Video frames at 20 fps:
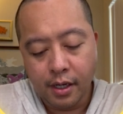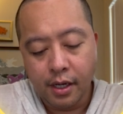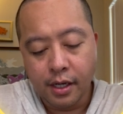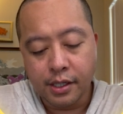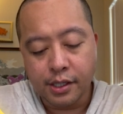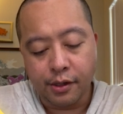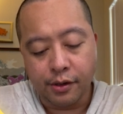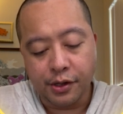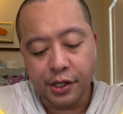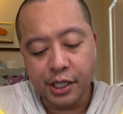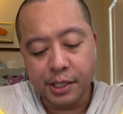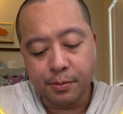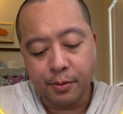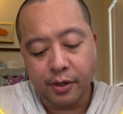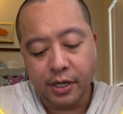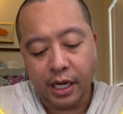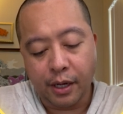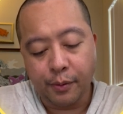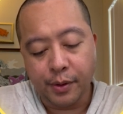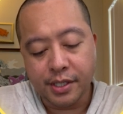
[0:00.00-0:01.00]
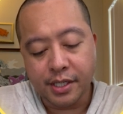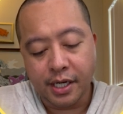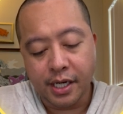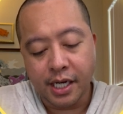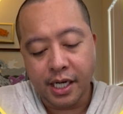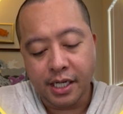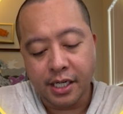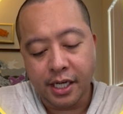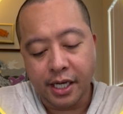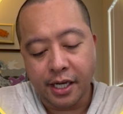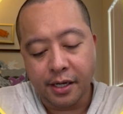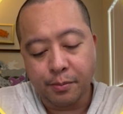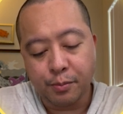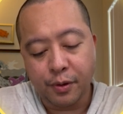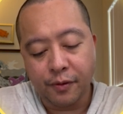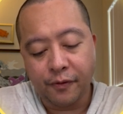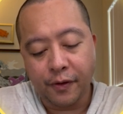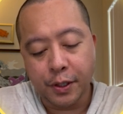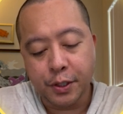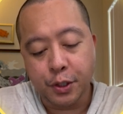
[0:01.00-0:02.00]
So at this point, I wish I had a
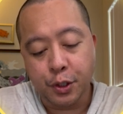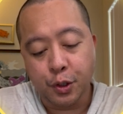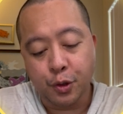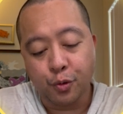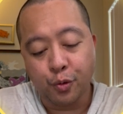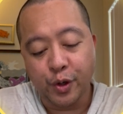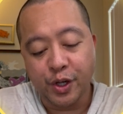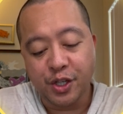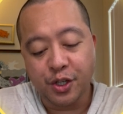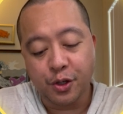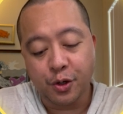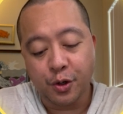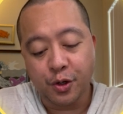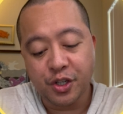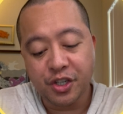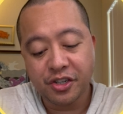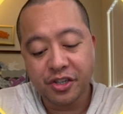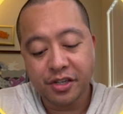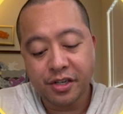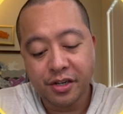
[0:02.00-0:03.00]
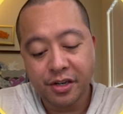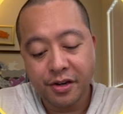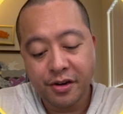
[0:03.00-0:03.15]
Professor's Research.